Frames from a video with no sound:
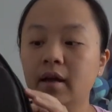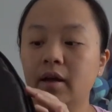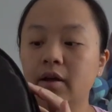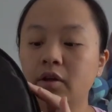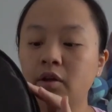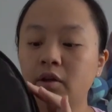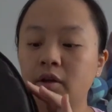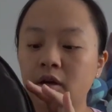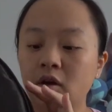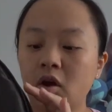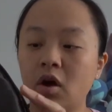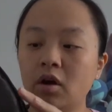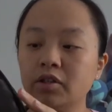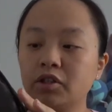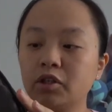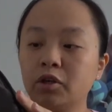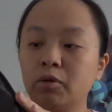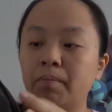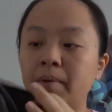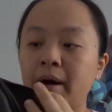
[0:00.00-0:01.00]
you can
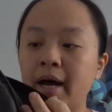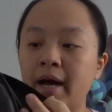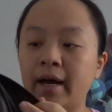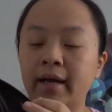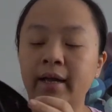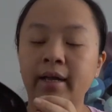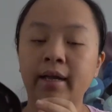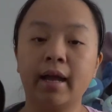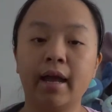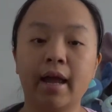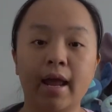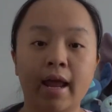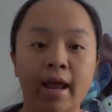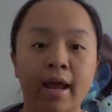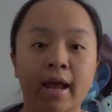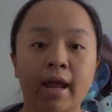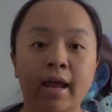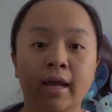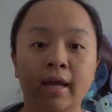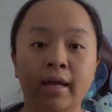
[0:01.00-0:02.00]
also buy
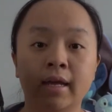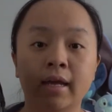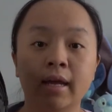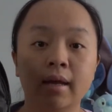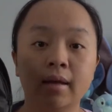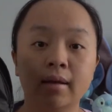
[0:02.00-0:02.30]
a